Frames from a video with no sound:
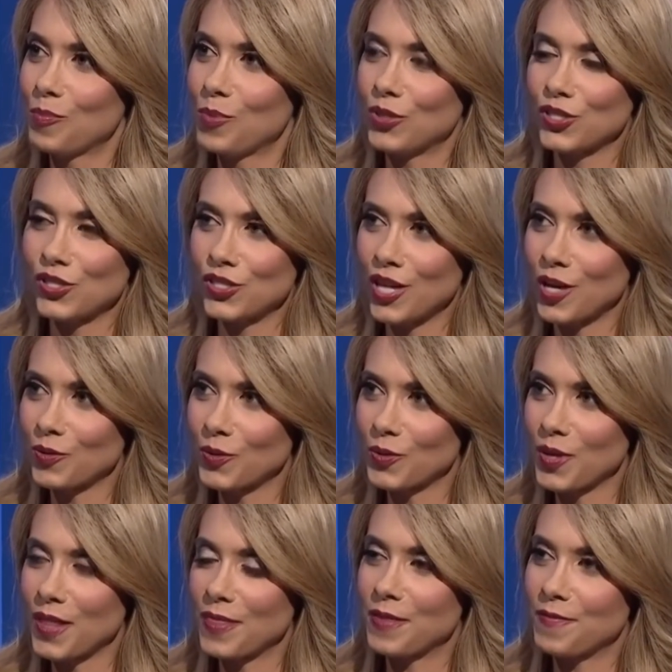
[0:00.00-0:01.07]

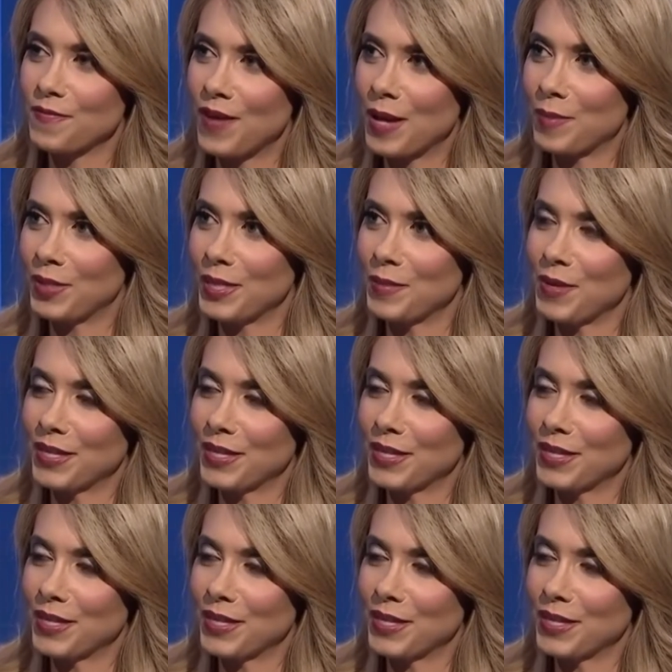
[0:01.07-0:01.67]
Bolsonaro, the family